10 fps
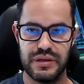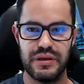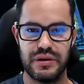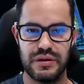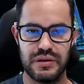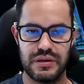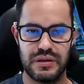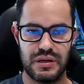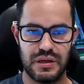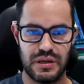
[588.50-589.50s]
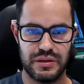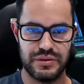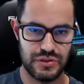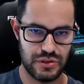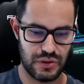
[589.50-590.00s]
here.
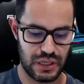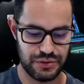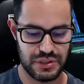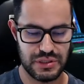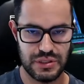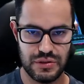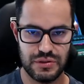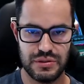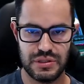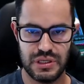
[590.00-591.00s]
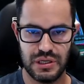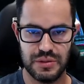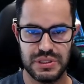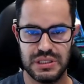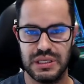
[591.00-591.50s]
So I'll just use
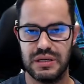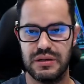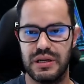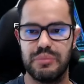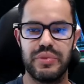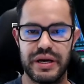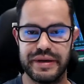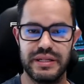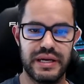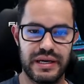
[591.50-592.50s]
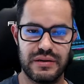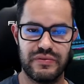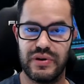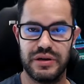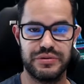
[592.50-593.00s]
kubectl and apply that
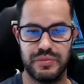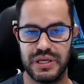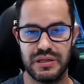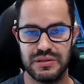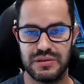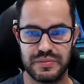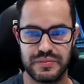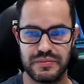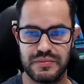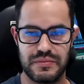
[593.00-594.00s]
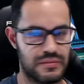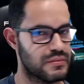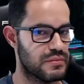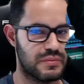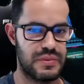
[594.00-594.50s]
file to my cluster.
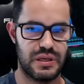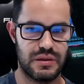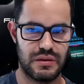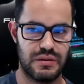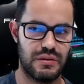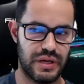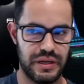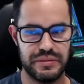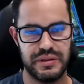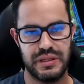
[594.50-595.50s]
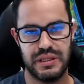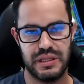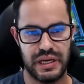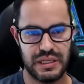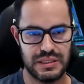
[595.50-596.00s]
Okay,
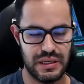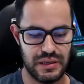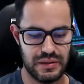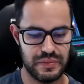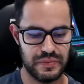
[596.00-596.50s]
that is there.